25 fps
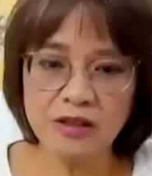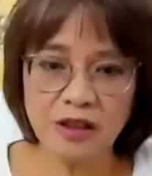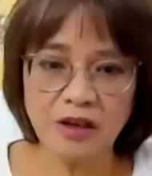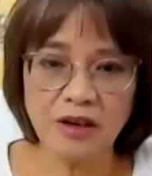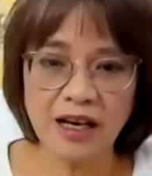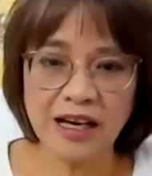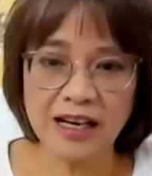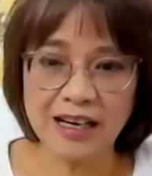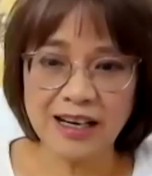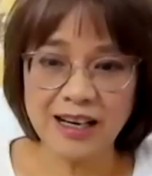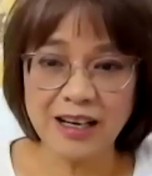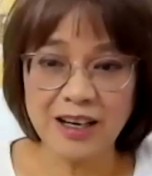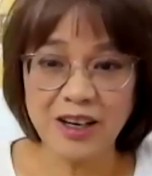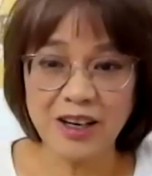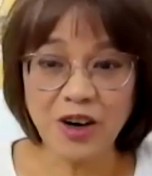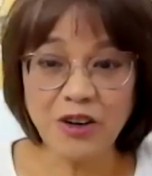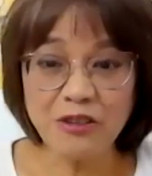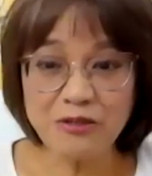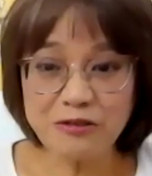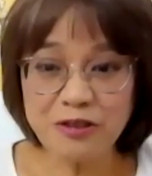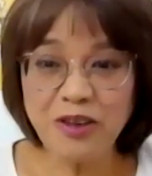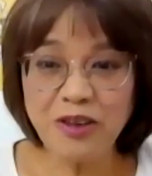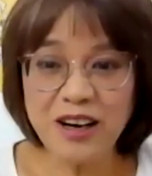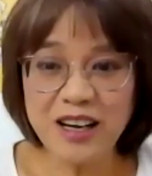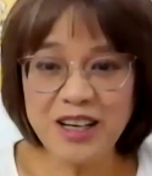like
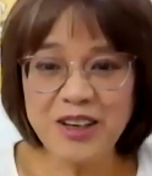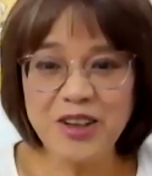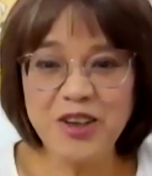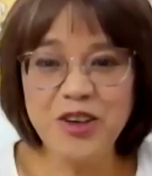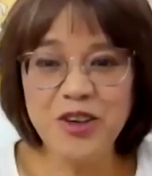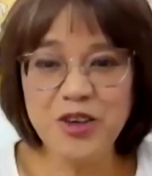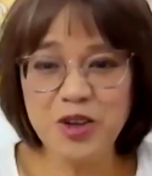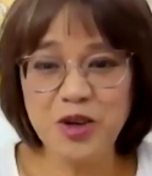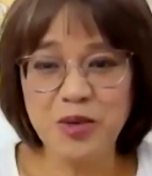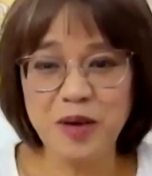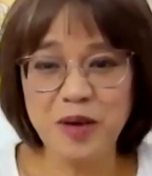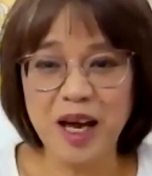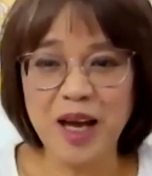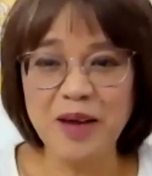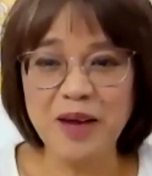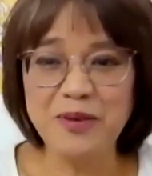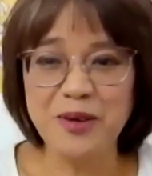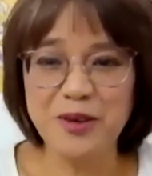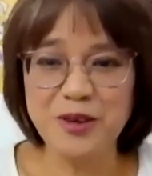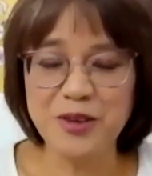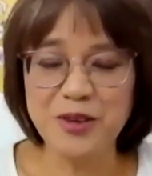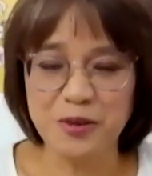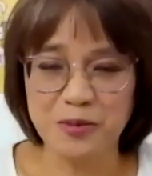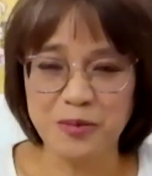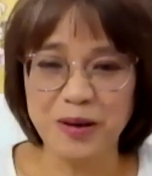hopefully you should be
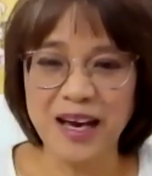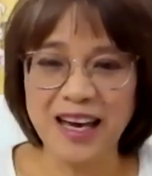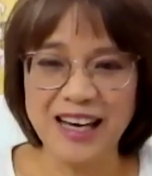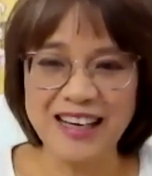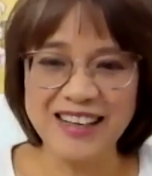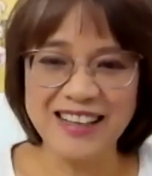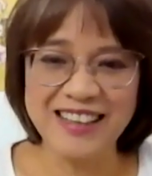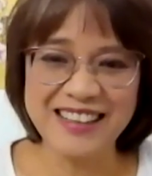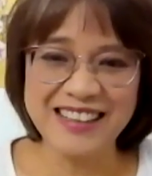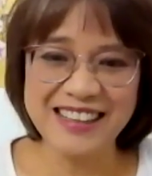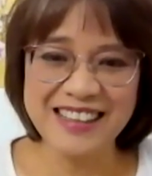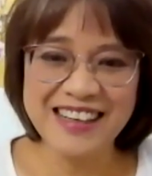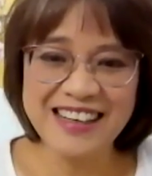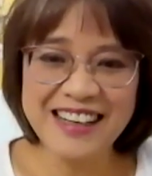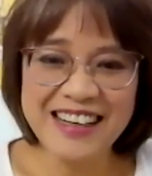able to paint,